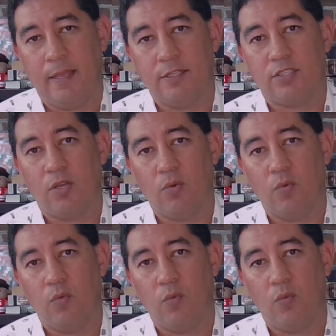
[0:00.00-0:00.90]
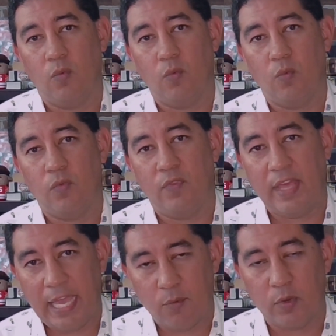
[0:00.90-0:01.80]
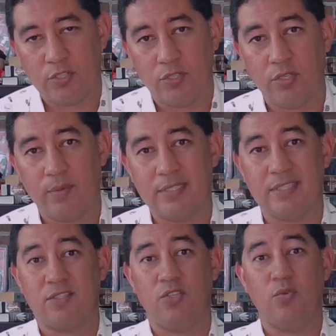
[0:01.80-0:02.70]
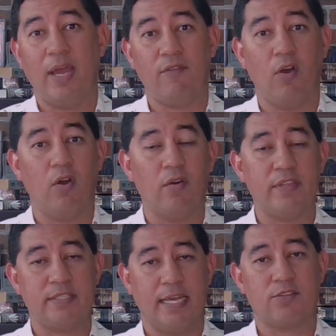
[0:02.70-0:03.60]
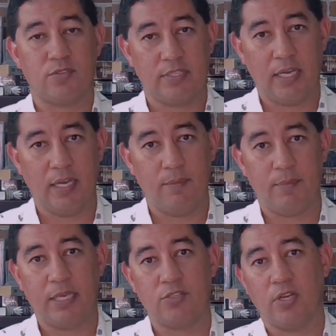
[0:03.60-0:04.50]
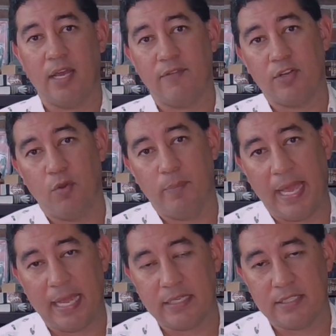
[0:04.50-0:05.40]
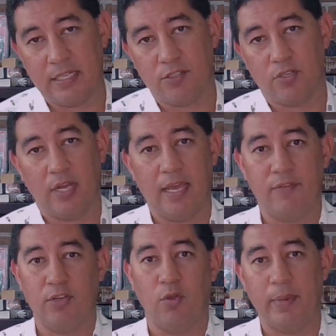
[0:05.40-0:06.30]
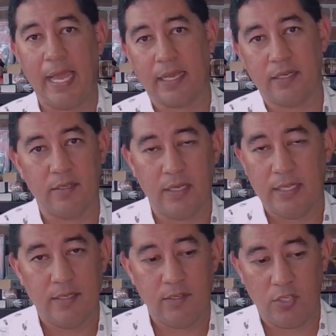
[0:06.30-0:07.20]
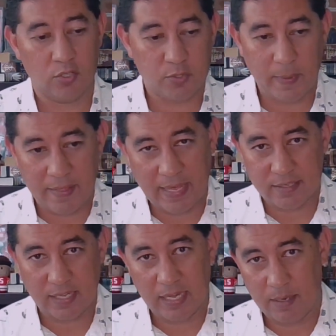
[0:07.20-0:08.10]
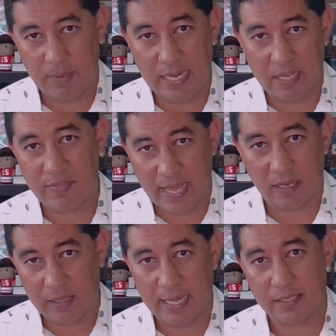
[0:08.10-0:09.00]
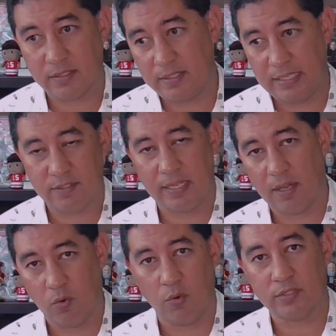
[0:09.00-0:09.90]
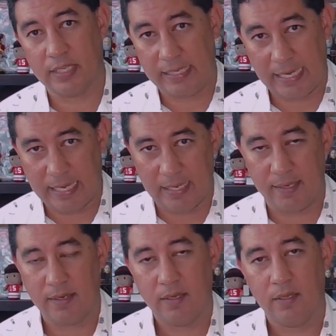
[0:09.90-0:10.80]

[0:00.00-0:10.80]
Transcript: And so then what you do is you have all this extra time because you're not having to go back and teach. You're not having to go back and spend that time in that class to teach that course again.